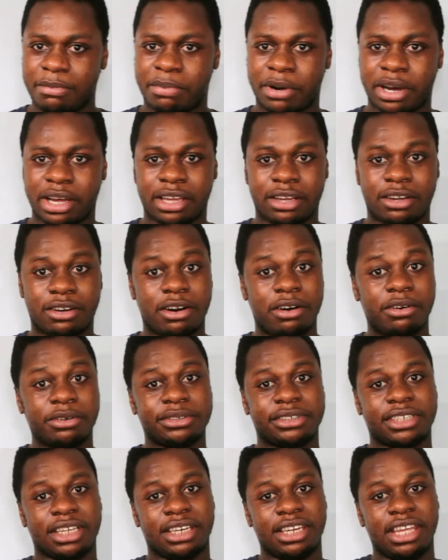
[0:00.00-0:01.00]
But it
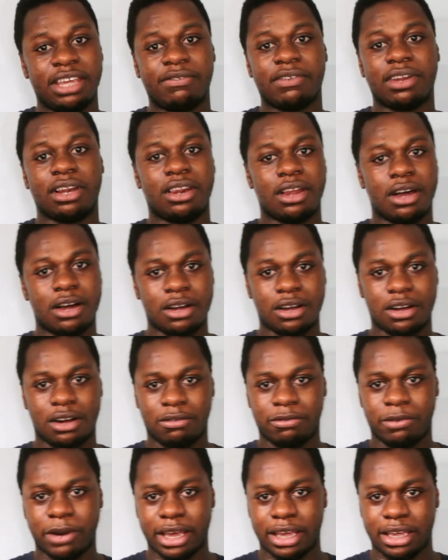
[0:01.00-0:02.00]
goes an even
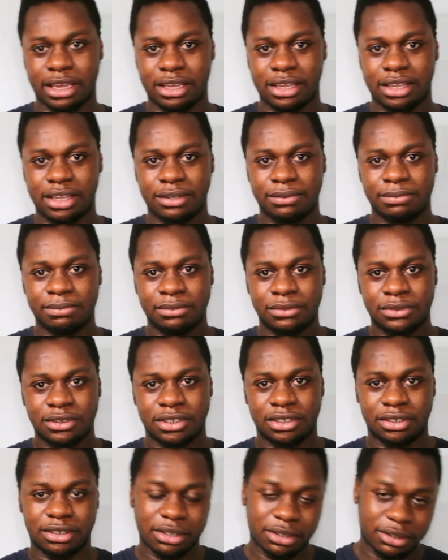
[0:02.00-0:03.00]
longer way
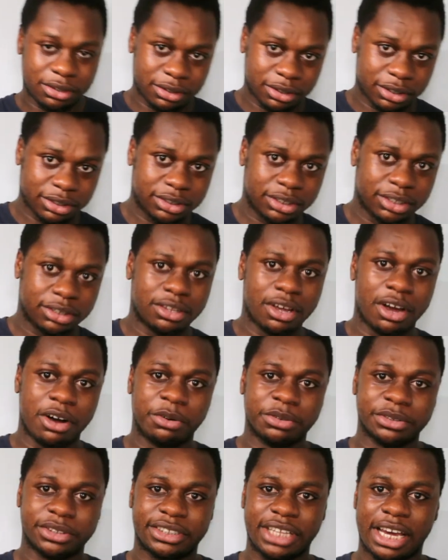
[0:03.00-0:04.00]
to do good to
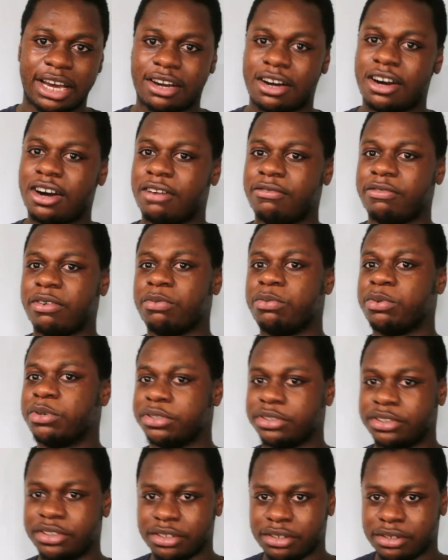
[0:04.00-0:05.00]
those that can't
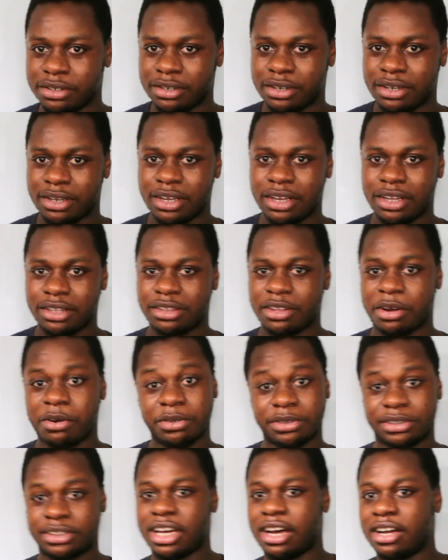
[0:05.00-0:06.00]
reward you,
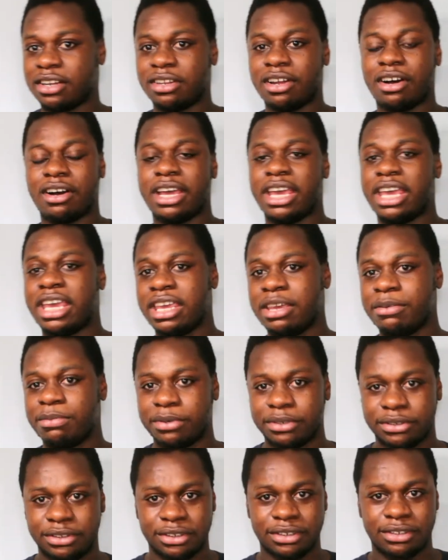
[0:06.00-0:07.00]
those that are not
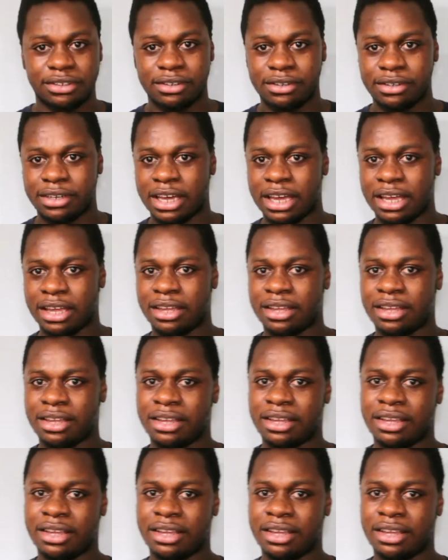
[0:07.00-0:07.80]
able to do that.